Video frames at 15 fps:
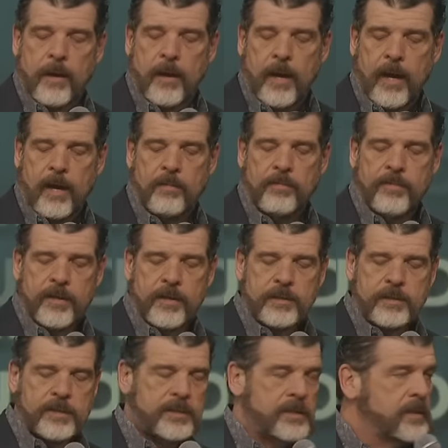And
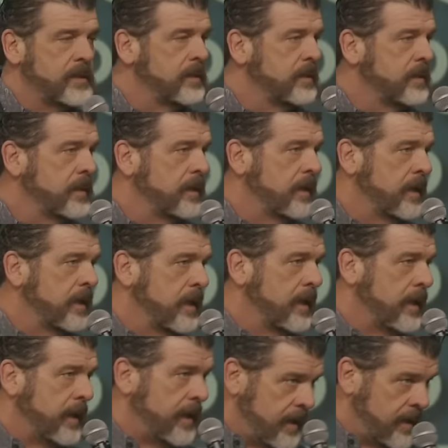this
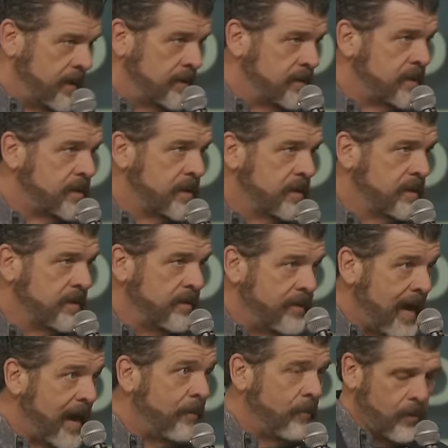is
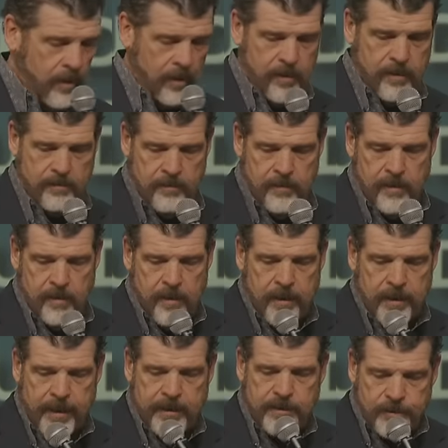that word.
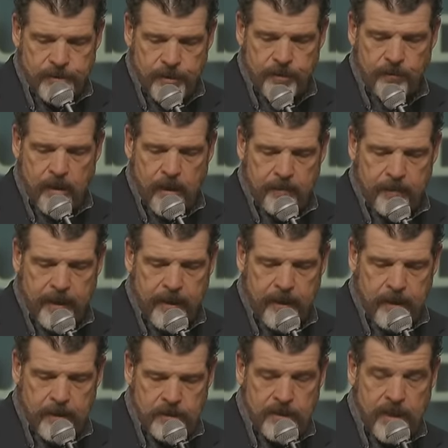It's Deuteronomy
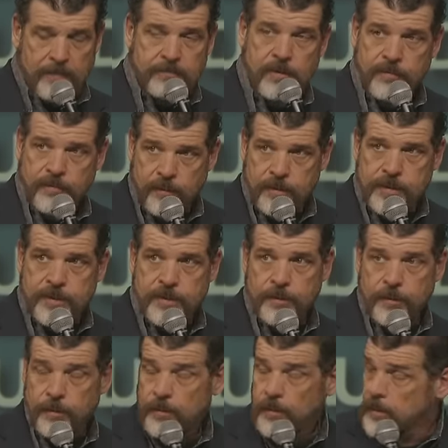chapter
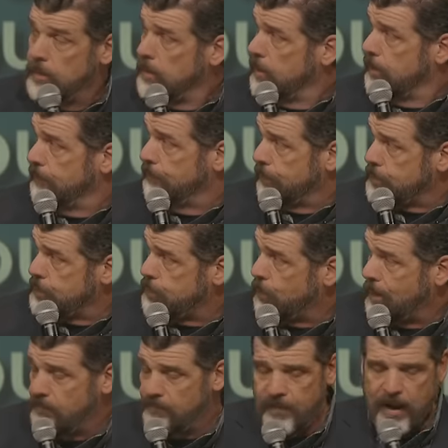32, verse
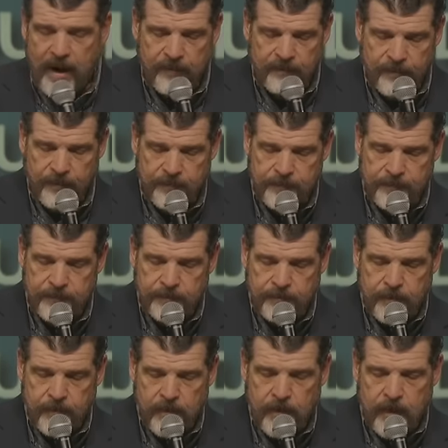25.
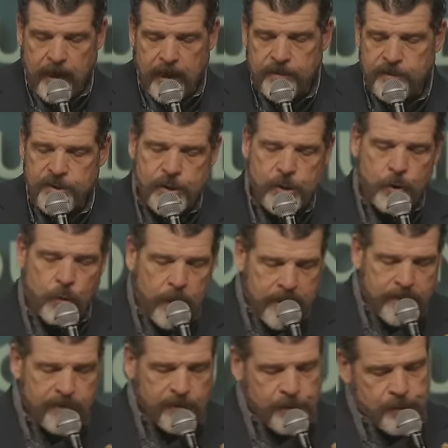In the
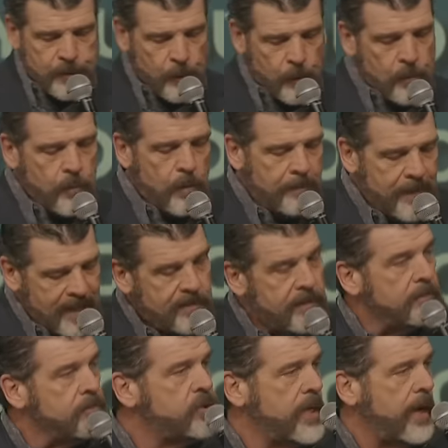street, the sword will make
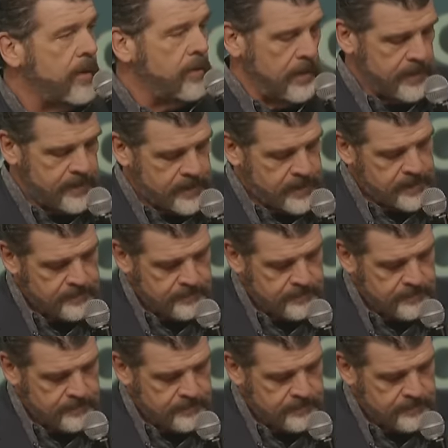them childless.